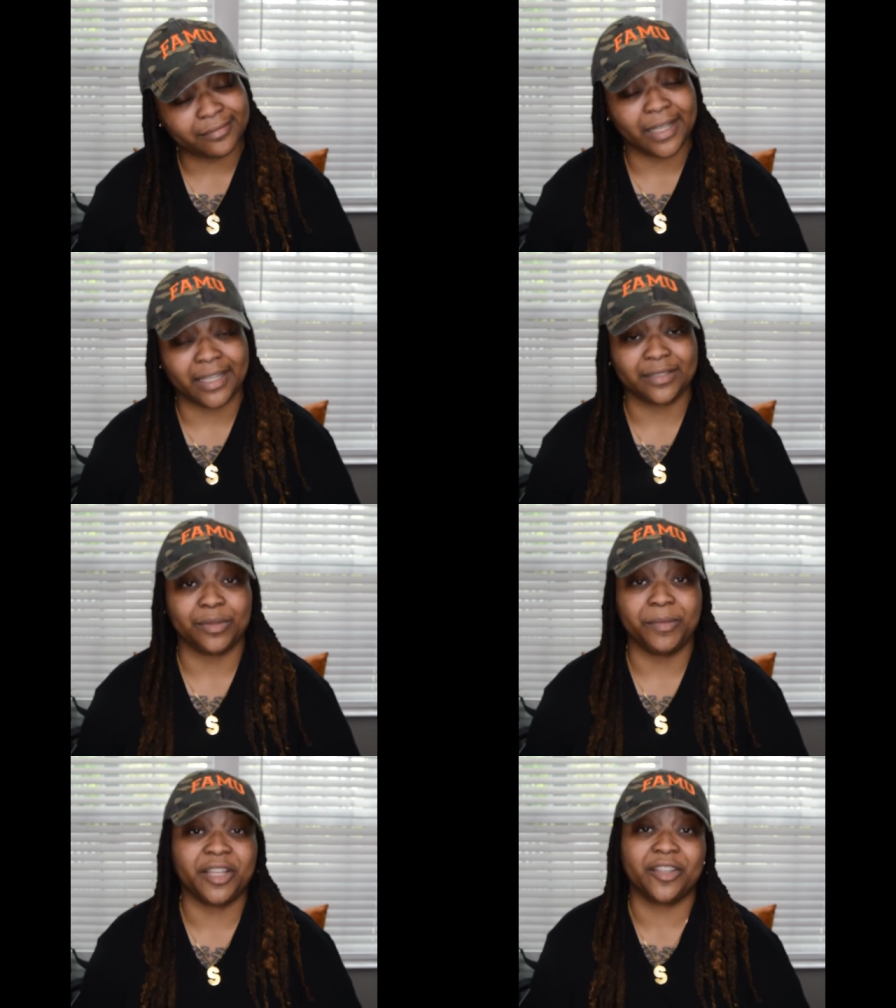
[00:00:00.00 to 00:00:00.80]
as
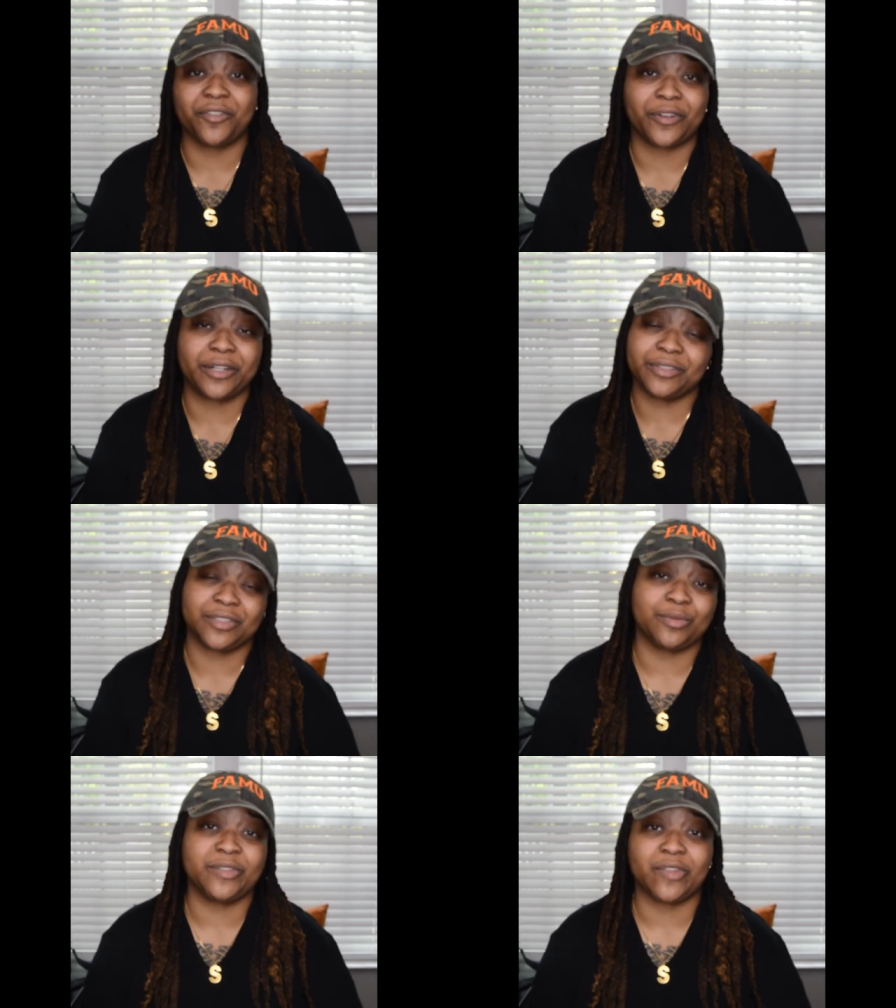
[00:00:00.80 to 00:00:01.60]
with many other
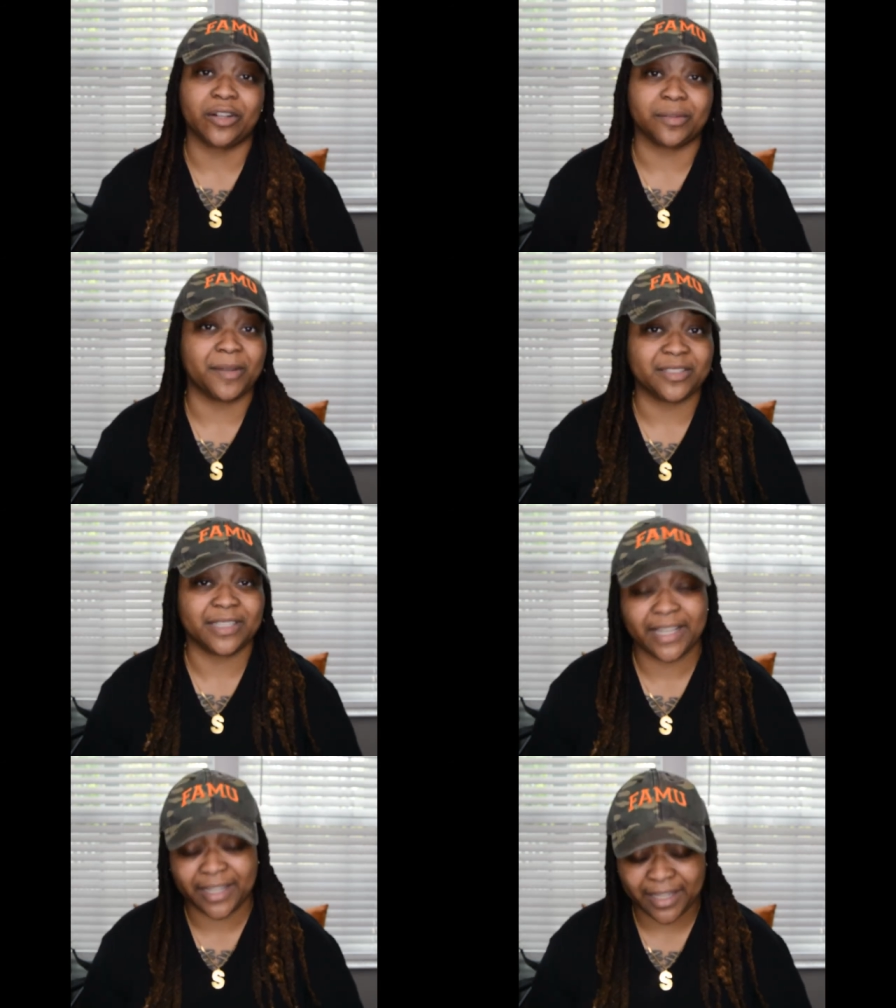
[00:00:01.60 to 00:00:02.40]
fragrances we've talked about
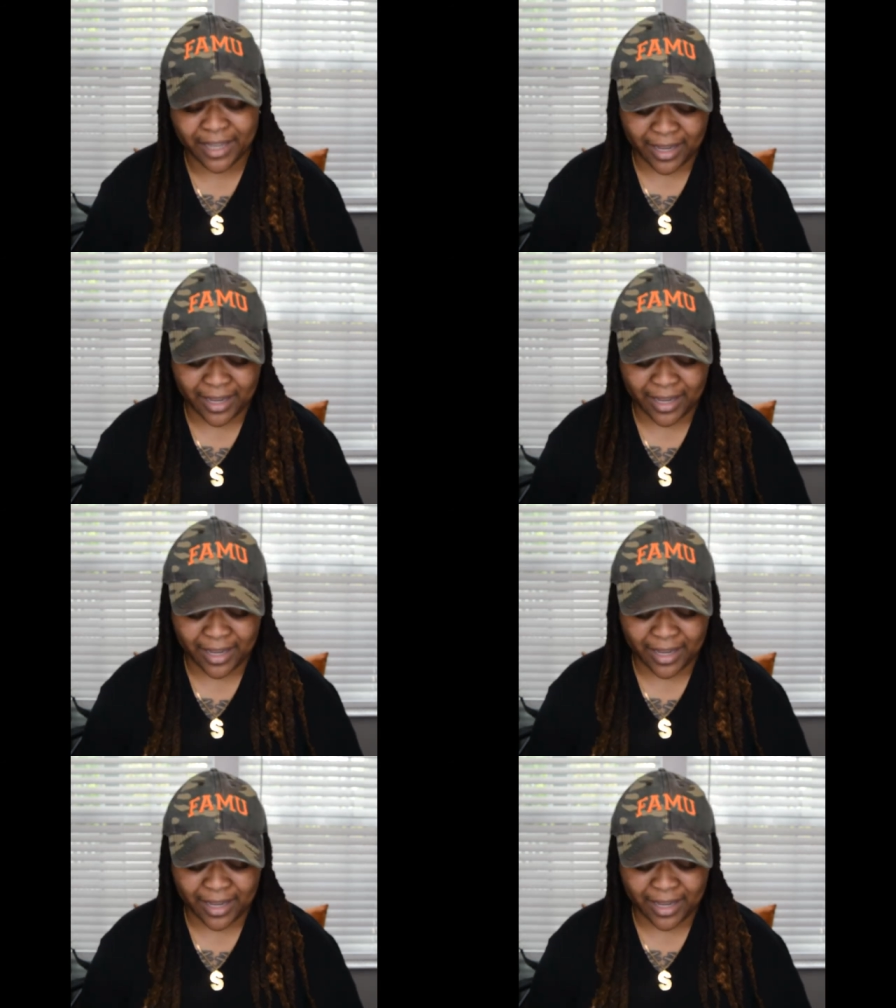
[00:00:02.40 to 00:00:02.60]
today.